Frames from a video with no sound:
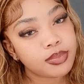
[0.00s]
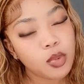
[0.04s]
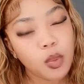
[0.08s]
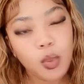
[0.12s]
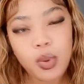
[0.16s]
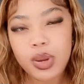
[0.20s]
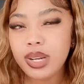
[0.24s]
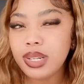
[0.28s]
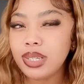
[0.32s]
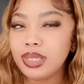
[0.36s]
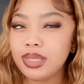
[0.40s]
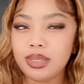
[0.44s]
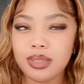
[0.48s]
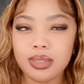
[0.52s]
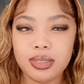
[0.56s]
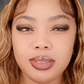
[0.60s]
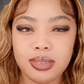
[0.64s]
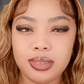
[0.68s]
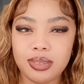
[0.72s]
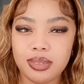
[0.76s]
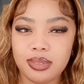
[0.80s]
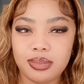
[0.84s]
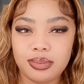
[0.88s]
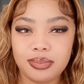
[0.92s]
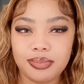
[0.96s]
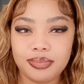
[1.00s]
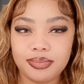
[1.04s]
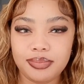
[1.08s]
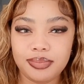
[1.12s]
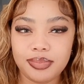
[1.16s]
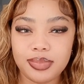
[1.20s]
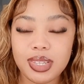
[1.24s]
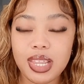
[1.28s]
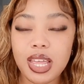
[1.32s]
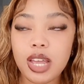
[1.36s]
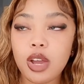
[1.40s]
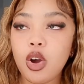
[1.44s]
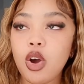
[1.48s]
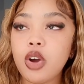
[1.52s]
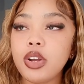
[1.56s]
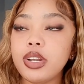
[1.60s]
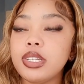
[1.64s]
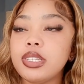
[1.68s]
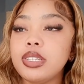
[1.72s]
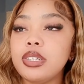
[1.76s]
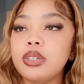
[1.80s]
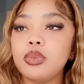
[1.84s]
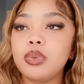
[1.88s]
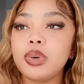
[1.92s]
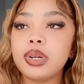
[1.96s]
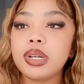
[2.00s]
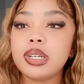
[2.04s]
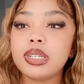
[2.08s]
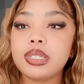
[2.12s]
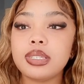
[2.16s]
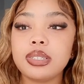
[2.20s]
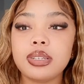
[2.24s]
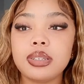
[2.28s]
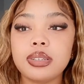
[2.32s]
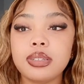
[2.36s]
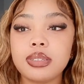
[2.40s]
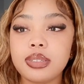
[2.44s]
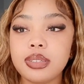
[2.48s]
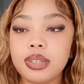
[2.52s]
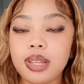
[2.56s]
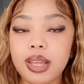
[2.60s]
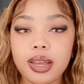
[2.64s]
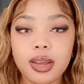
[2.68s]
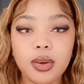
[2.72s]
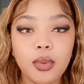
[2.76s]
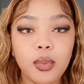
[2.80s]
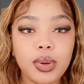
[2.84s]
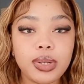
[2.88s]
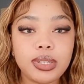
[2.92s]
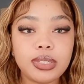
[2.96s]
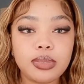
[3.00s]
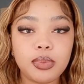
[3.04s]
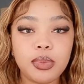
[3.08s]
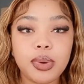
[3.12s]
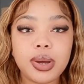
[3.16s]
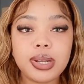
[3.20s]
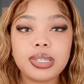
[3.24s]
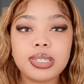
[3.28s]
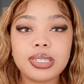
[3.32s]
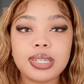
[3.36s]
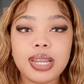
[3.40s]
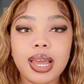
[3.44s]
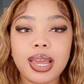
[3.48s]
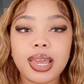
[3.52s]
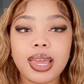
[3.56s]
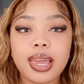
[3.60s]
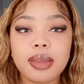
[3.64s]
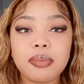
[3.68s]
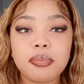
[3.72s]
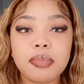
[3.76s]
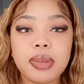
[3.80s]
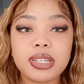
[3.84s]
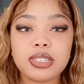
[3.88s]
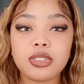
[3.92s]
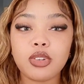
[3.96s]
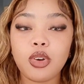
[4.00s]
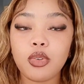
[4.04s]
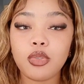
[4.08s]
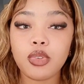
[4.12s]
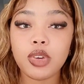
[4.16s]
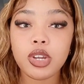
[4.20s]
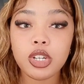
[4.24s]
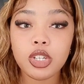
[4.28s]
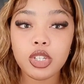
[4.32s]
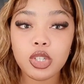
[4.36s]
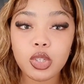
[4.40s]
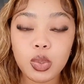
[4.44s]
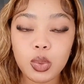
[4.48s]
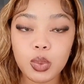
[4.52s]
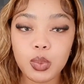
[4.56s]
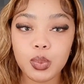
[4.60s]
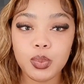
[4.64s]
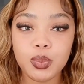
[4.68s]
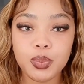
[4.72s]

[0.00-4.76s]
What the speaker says: What is this? Like, honestly, what is this? Like, what did I get myself into?